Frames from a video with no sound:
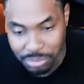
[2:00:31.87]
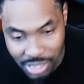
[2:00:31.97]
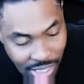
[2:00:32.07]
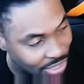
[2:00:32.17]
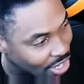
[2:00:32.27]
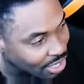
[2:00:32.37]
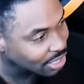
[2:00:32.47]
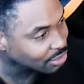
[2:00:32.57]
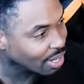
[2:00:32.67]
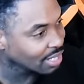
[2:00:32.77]
telling y'all
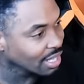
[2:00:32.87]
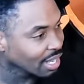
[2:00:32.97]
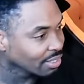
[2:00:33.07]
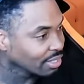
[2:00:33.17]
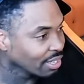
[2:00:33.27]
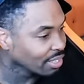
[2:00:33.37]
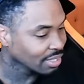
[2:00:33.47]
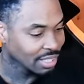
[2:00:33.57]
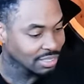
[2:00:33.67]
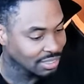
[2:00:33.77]
this right now, dog.
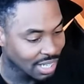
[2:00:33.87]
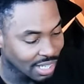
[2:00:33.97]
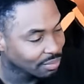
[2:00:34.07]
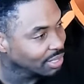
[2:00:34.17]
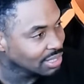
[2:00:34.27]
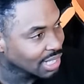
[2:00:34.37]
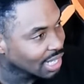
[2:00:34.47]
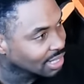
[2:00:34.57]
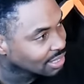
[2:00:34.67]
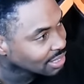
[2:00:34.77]
It's done. We
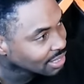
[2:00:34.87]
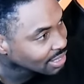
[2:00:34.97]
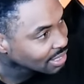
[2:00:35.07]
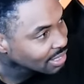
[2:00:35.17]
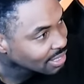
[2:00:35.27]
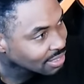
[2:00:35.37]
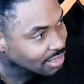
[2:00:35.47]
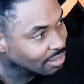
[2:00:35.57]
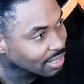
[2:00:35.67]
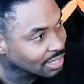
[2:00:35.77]
done.
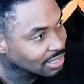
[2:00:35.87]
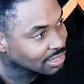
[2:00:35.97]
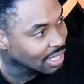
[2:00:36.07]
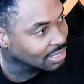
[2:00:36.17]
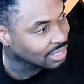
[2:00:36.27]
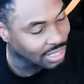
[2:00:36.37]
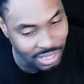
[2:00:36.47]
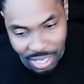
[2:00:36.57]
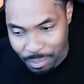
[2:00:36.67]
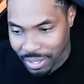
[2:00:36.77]
So let's let's get it
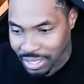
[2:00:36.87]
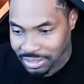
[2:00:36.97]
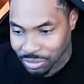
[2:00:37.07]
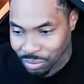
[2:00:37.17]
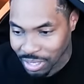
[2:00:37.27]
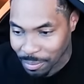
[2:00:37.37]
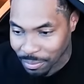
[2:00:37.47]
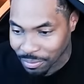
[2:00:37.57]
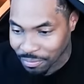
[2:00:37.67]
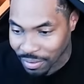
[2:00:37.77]
up, man. Let's do it up
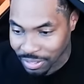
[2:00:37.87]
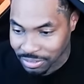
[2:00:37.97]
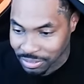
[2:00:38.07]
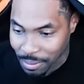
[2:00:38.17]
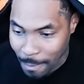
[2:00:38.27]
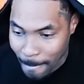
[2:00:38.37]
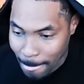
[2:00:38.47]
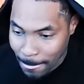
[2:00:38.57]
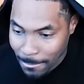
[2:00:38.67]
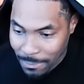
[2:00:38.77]
on the first.
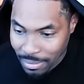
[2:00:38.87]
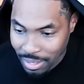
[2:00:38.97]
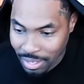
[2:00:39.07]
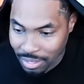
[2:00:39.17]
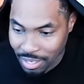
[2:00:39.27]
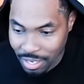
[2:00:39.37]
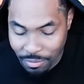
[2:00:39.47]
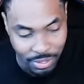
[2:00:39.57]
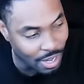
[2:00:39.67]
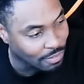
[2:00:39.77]
And uh,
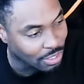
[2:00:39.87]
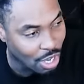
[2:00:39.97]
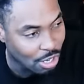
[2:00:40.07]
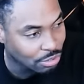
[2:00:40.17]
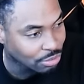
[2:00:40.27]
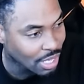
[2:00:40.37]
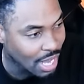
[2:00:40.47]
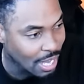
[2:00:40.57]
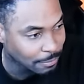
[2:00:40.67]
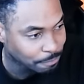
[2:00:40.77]
whatever goals you
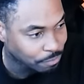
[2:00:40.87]
got,